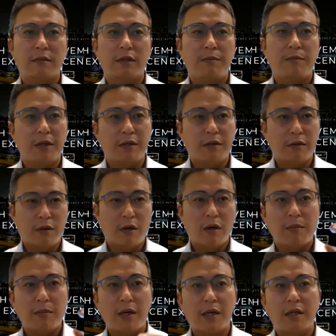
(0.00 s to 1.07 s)
special talk
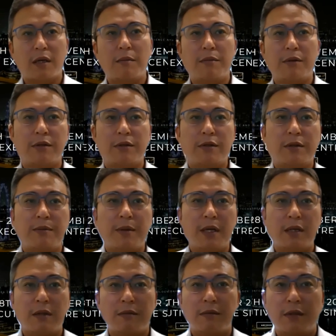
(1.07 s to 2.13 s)
by the convergence
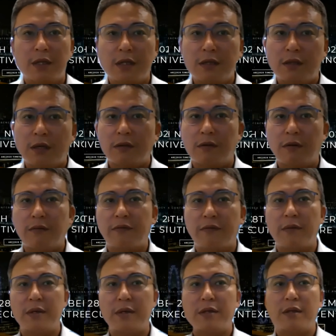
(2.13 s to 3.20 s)
space of the digital
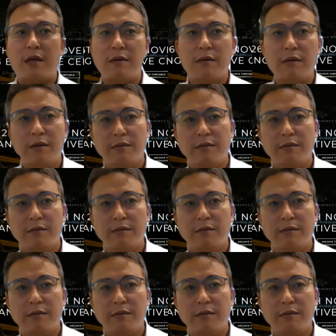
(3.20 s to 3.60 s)
transformation era,